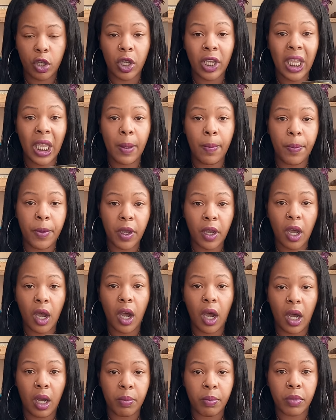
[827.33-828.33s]
keep your
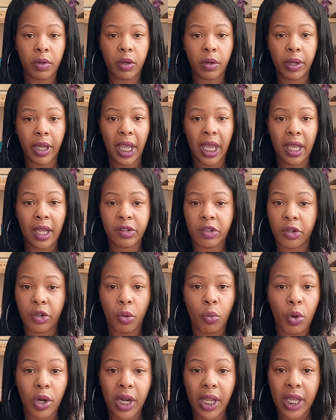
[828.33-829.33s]
calm, okay? I don't know
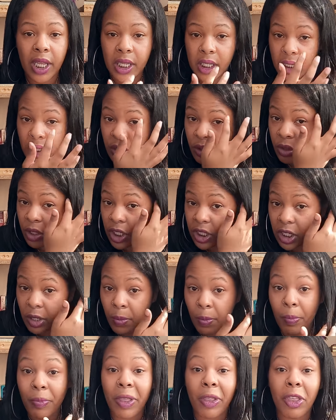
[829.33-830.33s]
what it is. You need
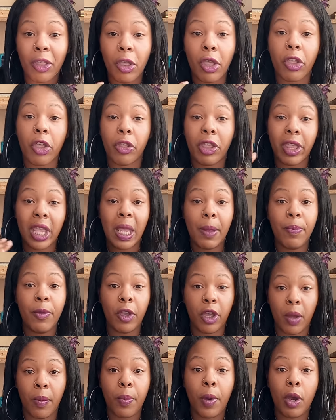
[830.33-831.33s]
to keep
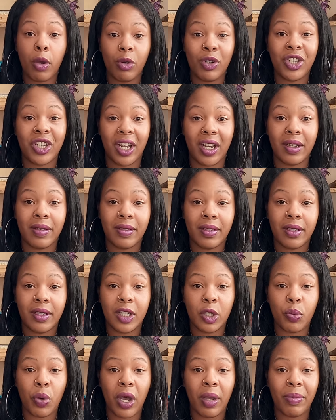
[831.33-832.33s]
your composure
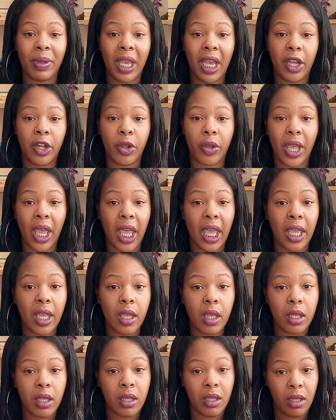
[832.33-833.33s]
is what I'm getting, okay?
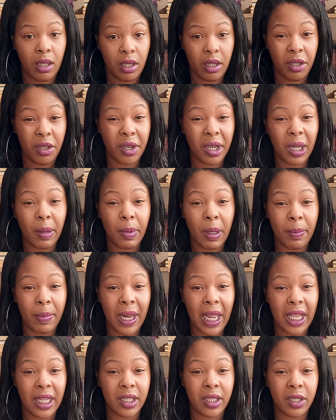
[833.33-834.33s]
You're going to be
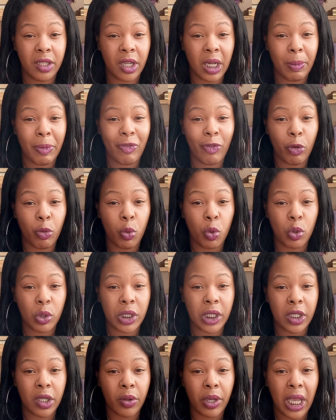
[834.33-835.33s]
blessed. You're going to be
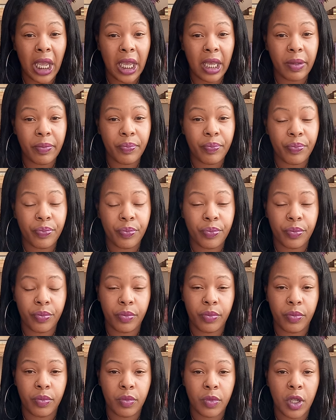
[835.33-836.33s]
rewarded, okay?
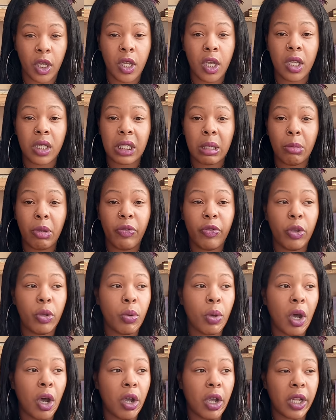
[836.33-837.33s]
Some of
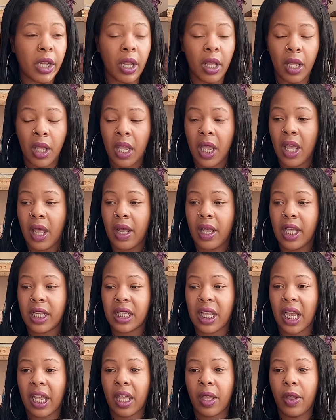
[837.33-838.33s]
you are going to, it's
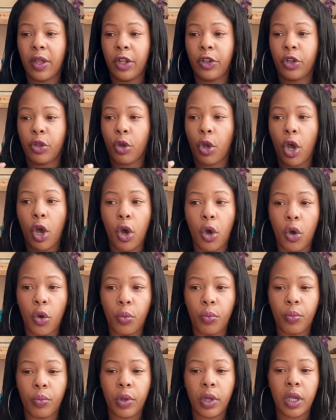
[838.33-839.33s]
like a new
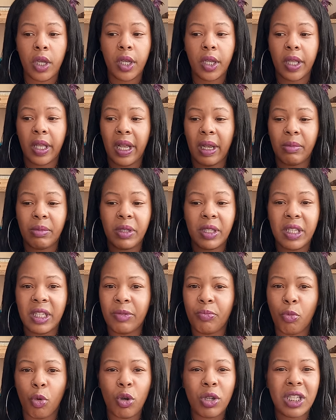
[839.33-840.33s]
home. There's
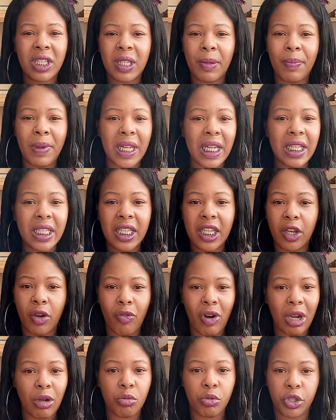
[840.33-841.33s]
more stability
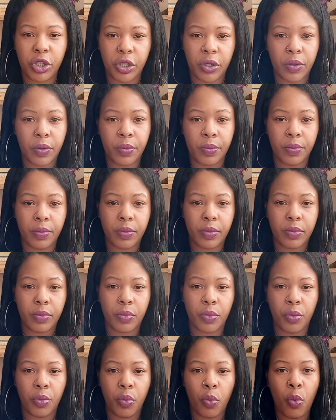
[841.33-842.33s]
around you.
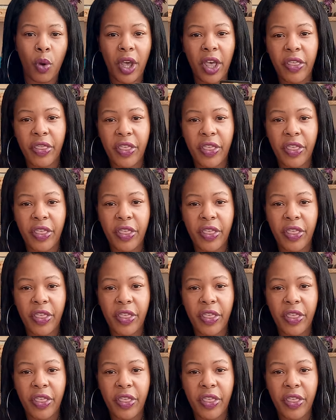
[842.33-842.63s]
Where